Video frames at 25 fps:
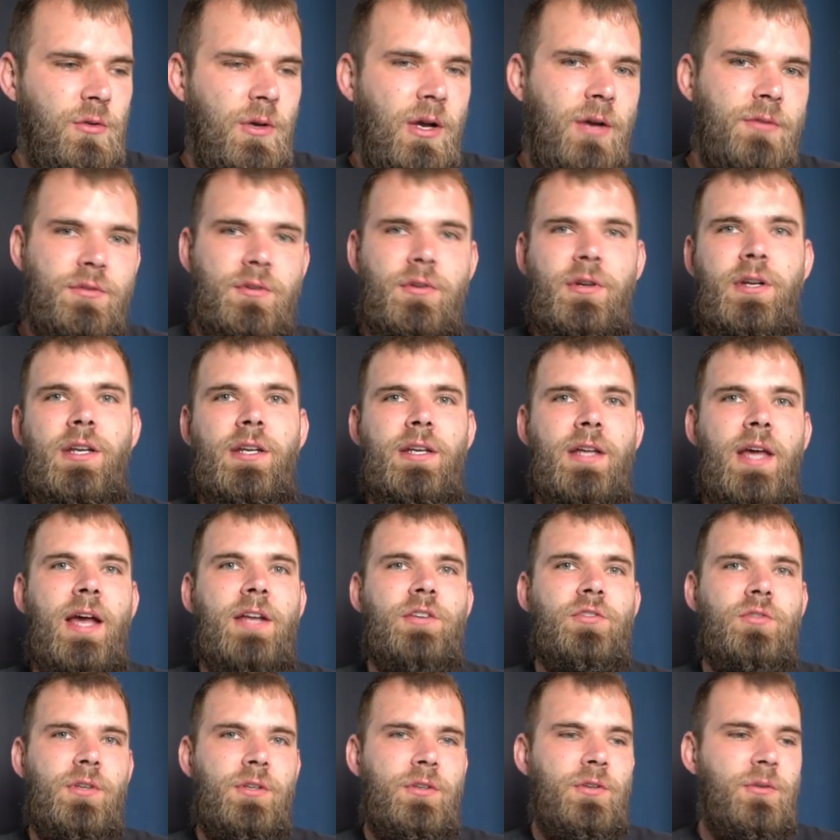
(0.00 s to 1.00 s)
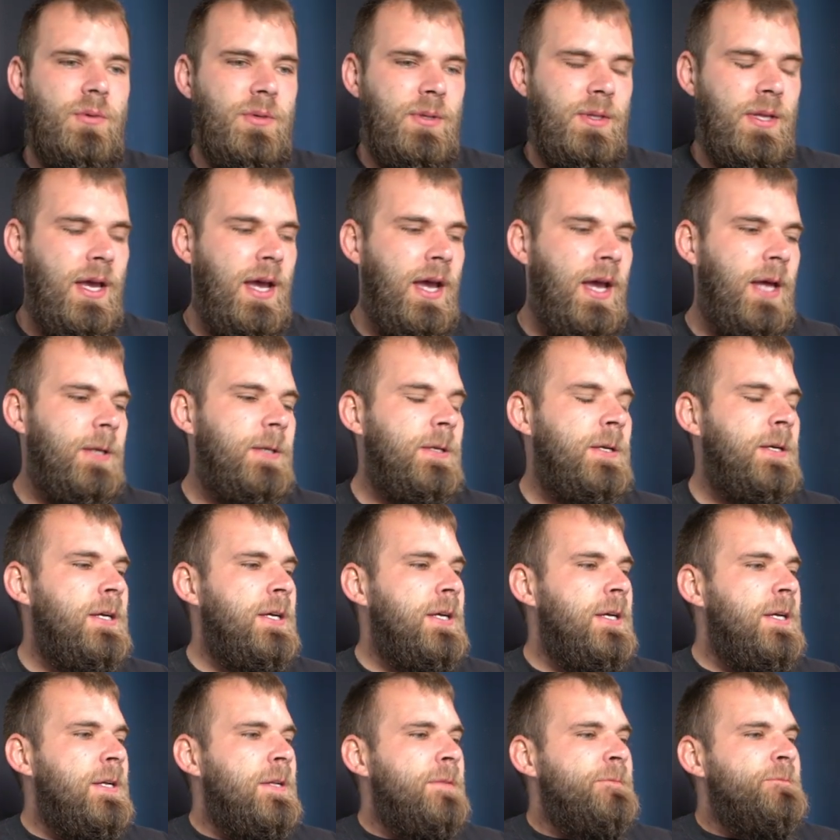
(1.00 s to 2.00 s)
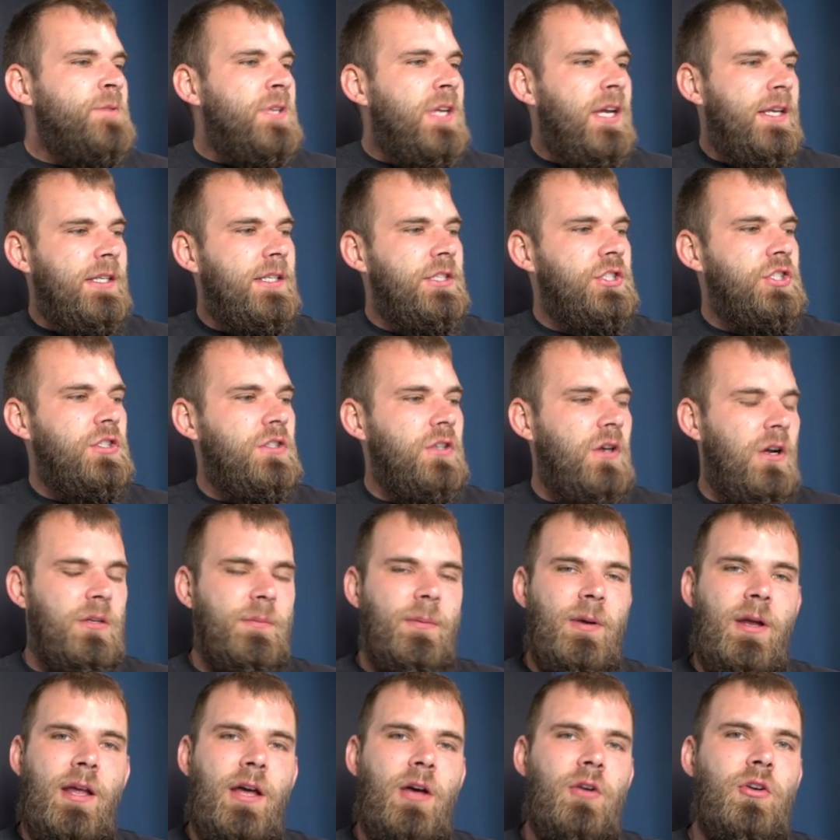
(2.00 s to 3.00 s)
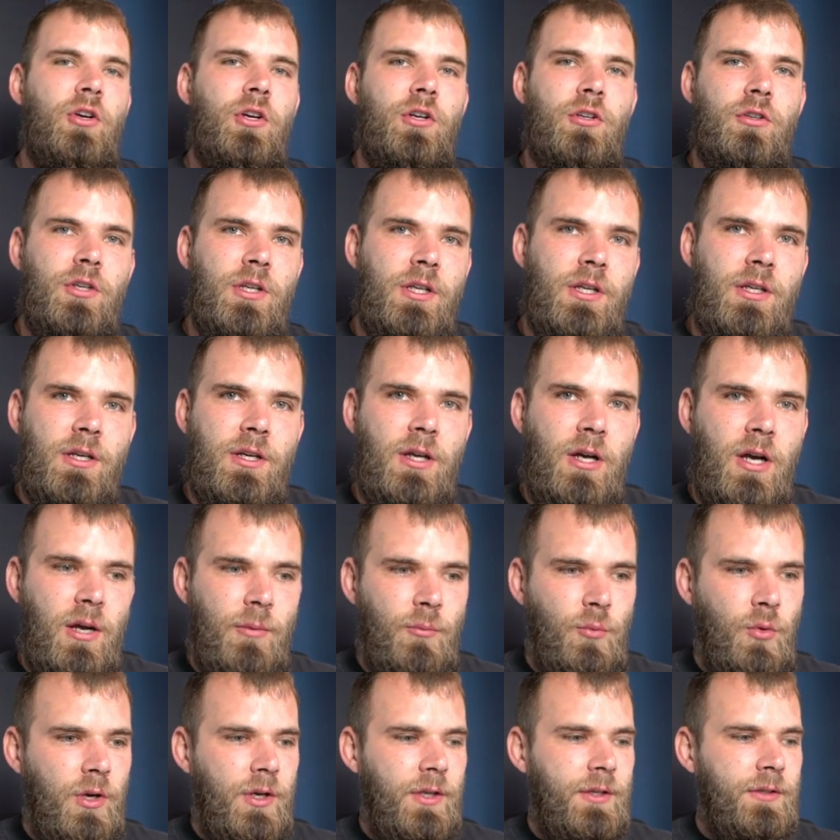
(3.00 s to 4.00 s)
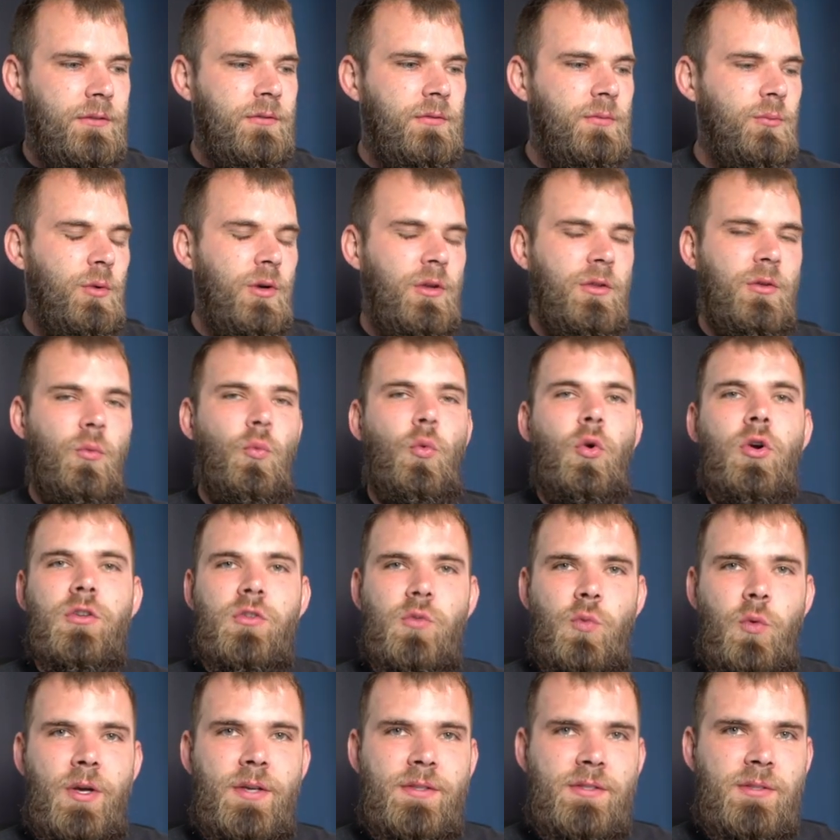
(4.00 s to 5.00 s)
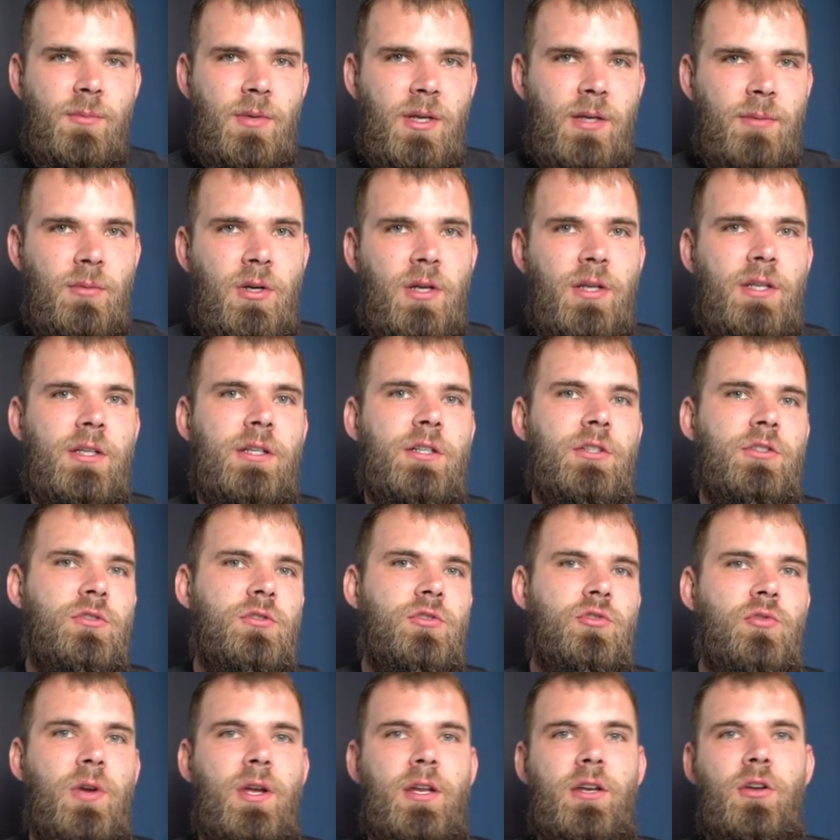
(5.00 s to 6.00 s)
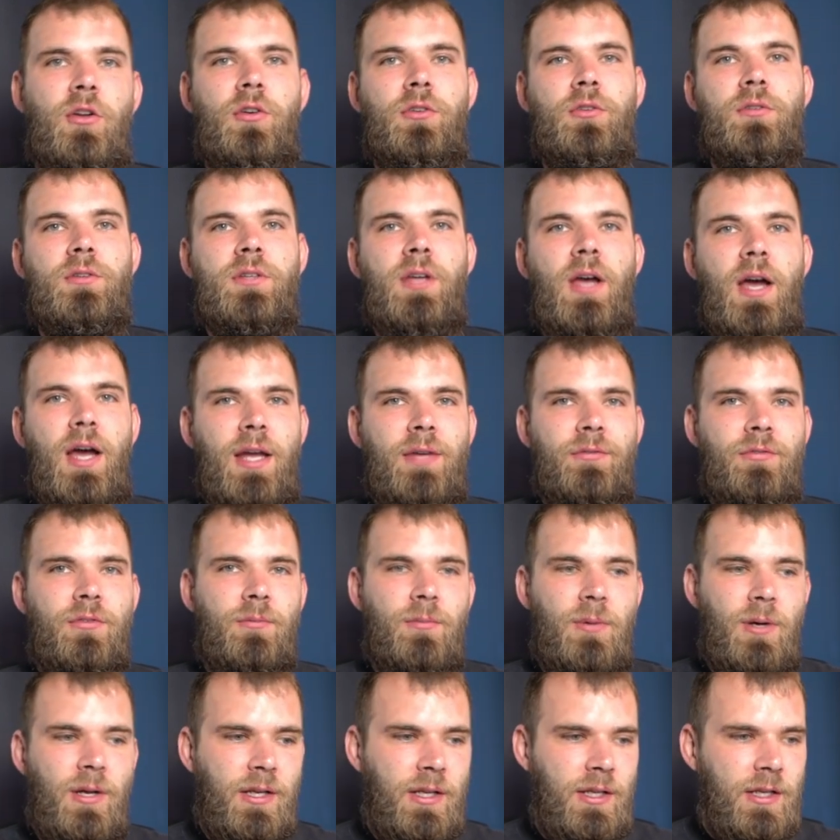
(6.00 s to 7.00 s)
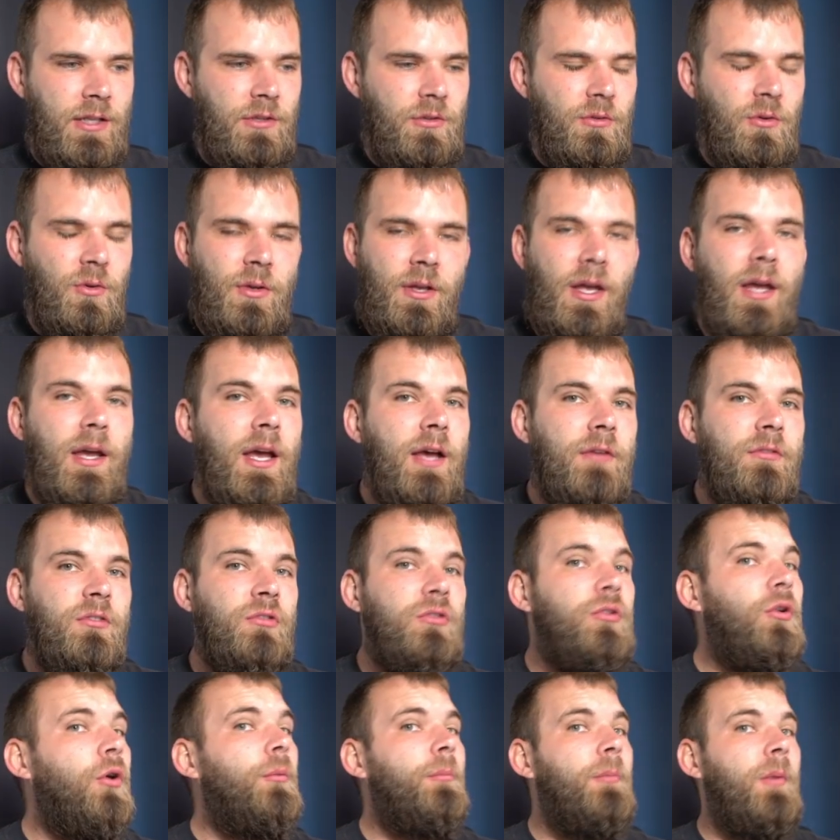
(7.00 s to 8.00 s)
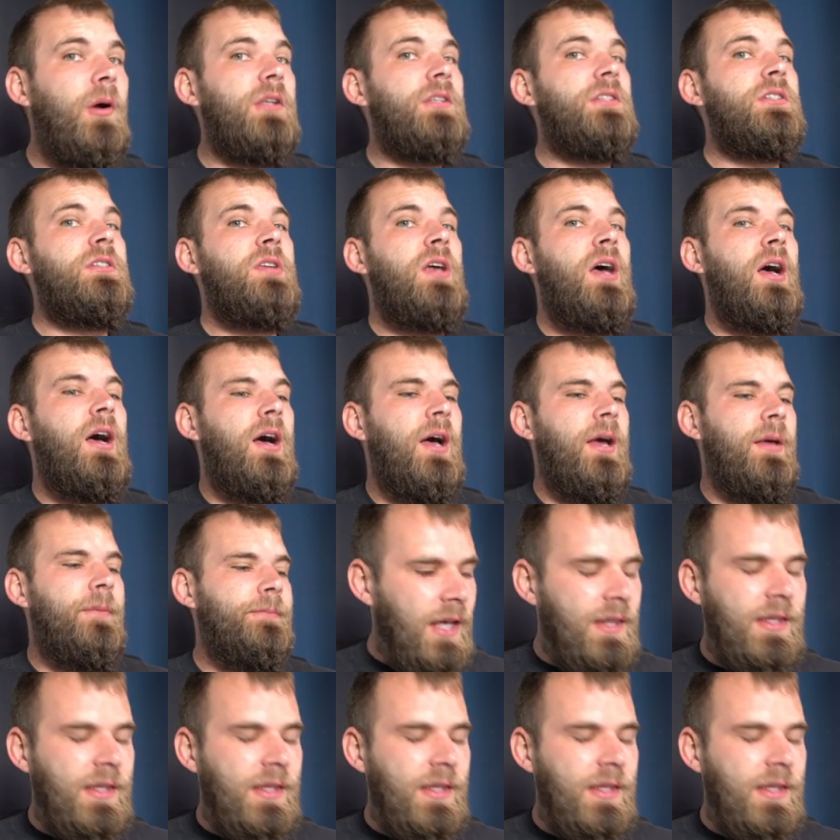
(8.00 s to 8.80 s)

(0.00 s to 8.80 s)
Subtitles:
So I was already naturally doing that. And then she talked about how earned income was one of the worst ways to make money because you're trading all your time for money and you only have so much time.